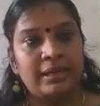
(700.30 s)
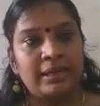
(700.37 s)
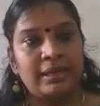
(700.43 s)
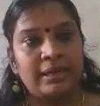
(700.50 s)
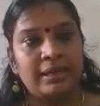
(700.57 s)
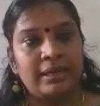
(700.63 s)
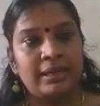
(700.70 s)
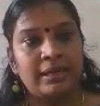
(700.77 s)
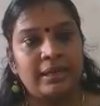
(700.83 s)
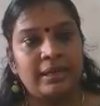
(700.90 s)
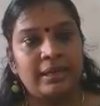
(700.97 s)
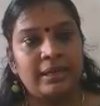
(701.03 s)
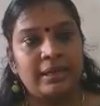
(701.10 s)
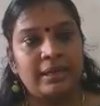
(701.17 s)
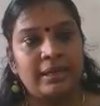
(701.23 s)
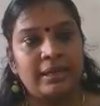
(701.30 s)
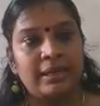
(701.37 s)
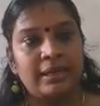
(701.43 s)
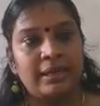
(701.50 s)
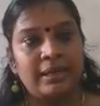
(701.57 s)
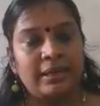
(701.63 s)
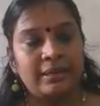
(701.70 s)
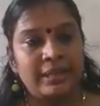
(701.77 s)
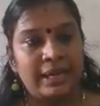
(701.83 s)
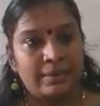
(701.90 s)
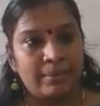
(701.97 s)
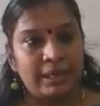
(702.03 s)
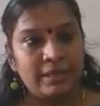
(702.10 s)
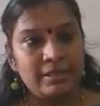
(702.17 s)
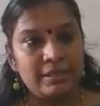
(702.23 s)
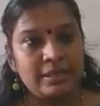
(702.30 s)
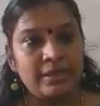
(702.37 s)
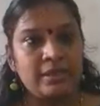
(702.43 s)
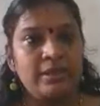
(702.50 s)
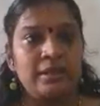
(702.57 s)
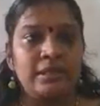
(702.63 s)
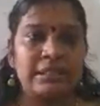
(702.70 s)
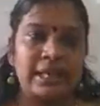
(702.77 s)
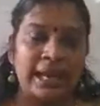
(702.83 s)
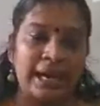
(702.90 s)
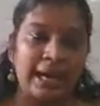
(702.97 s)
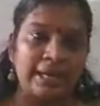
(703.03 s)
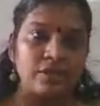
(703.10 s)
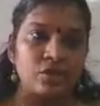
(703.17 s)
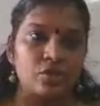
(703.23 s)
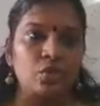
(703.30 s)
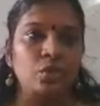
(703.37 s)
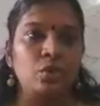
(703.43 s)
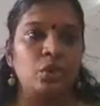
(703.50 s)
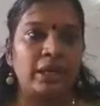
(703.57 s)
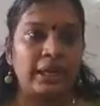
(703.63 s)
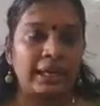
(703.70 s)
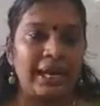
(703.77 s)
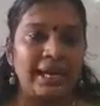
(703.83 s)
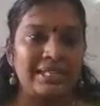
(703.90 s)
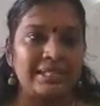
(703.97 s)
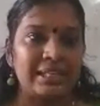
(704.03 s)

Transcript: That means she has to create some